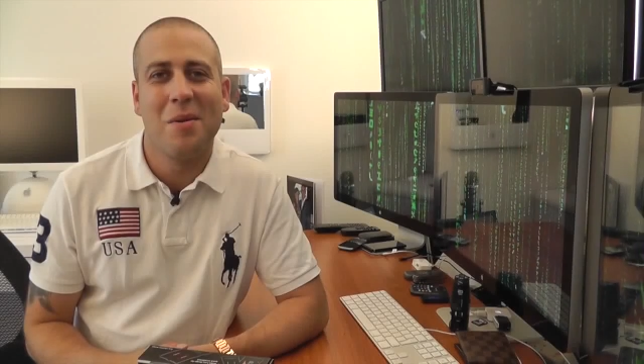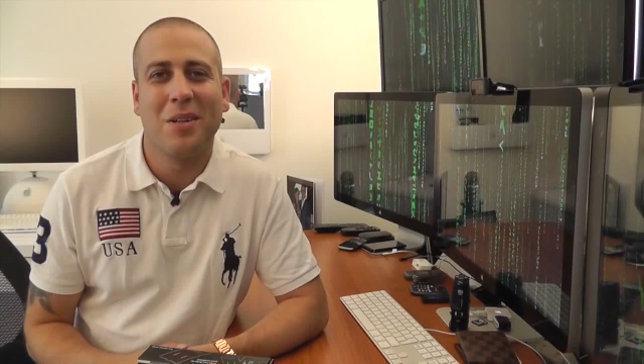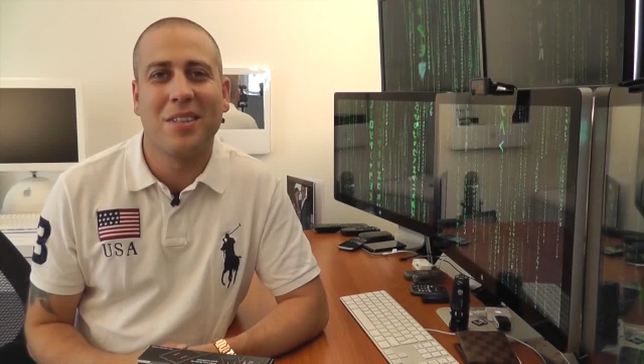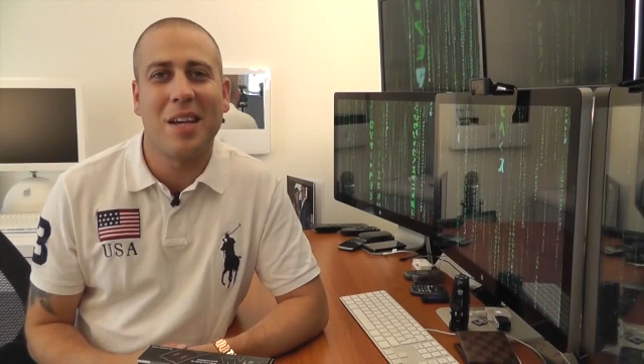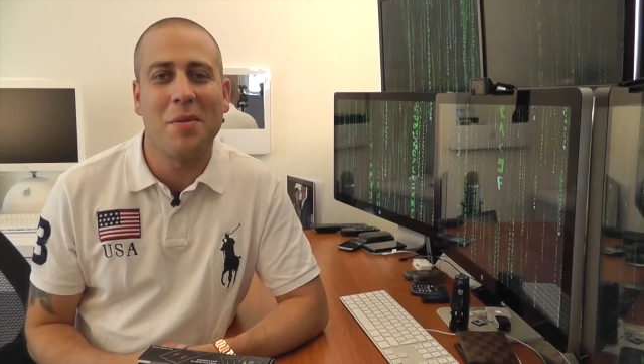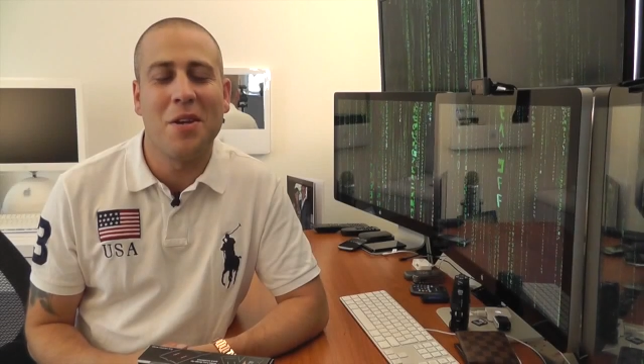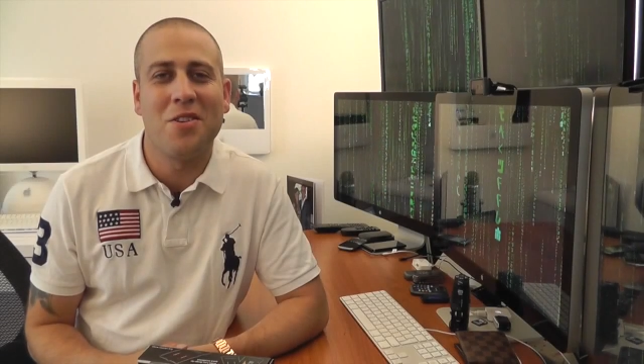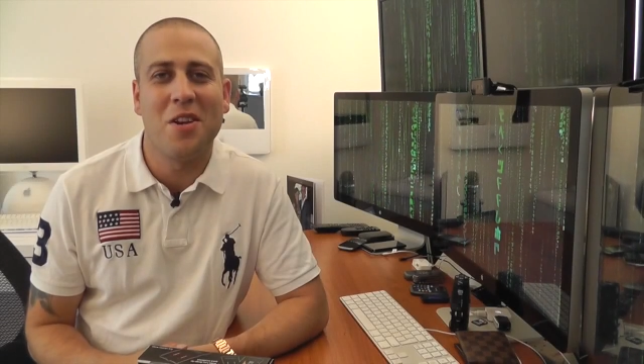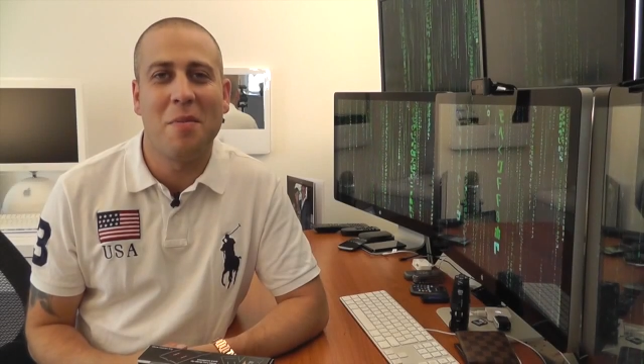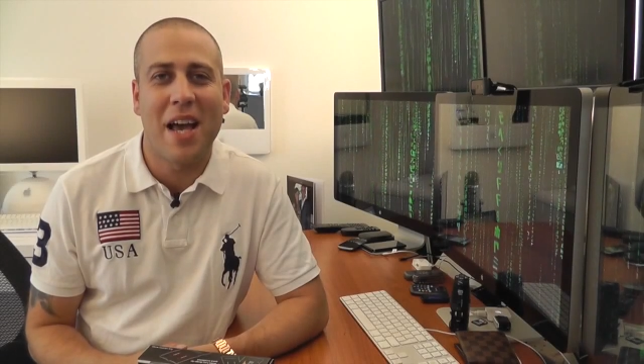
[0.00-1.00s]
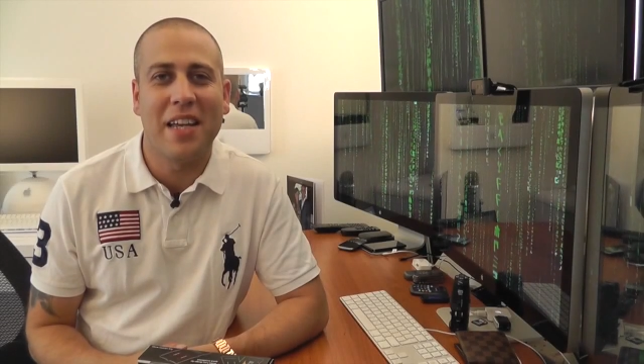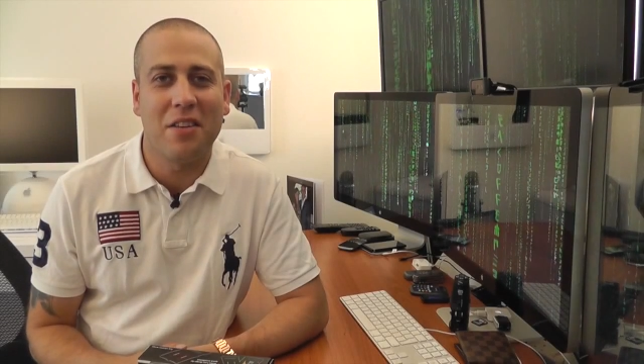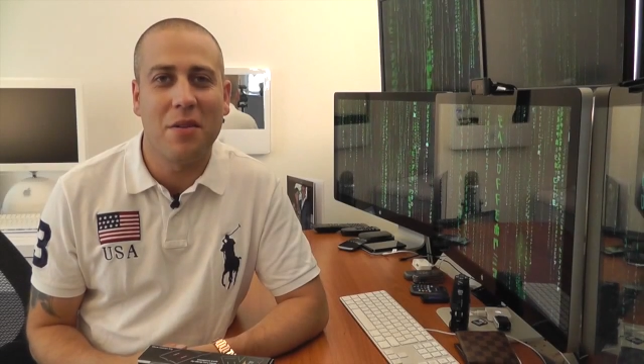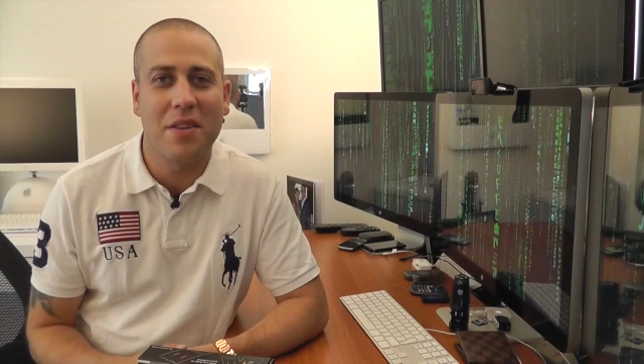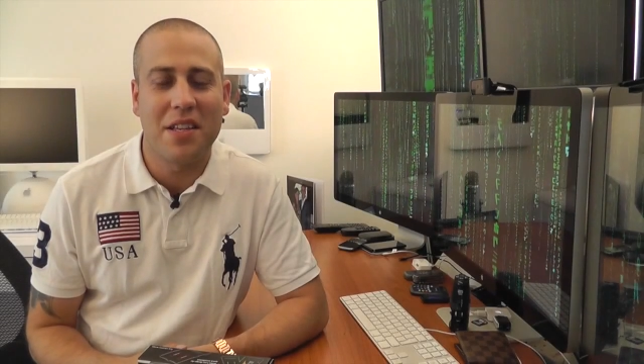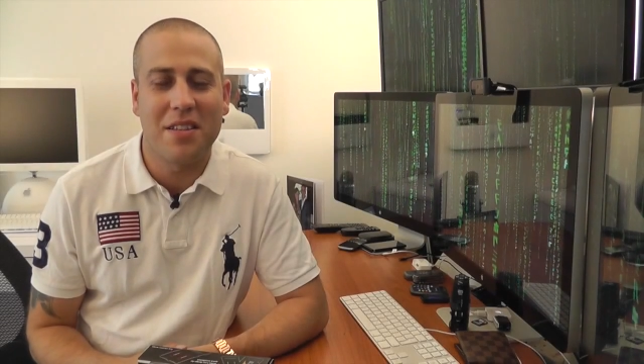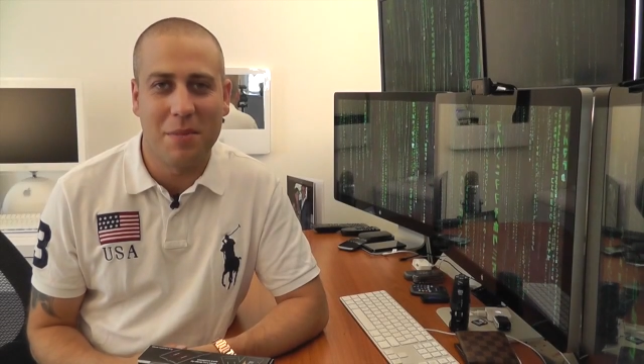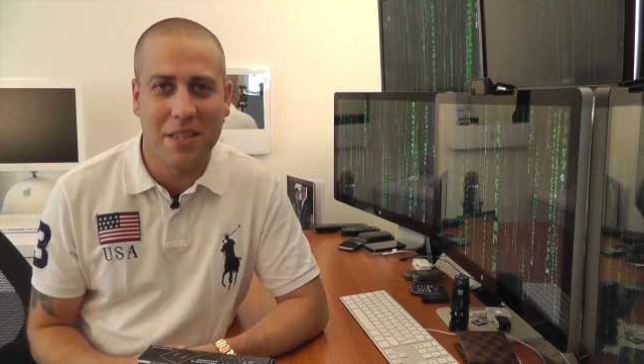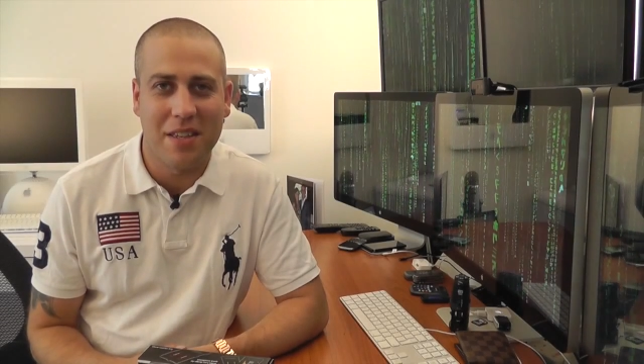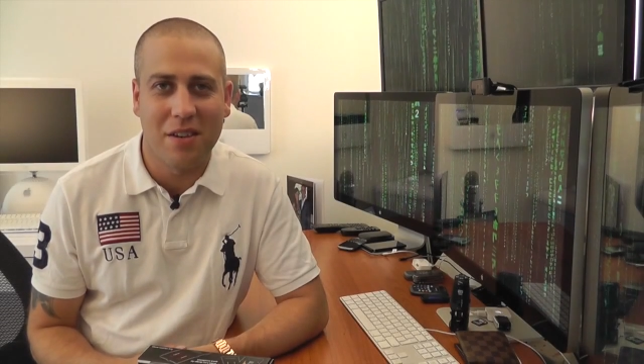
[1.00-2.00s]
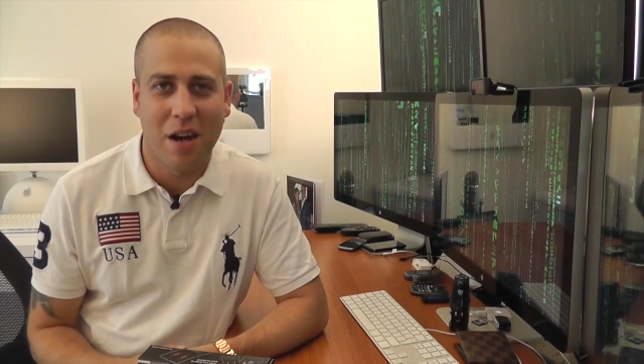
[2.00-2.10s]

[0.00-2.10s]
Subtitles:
What's up YouTube, how you doing? This is Mr.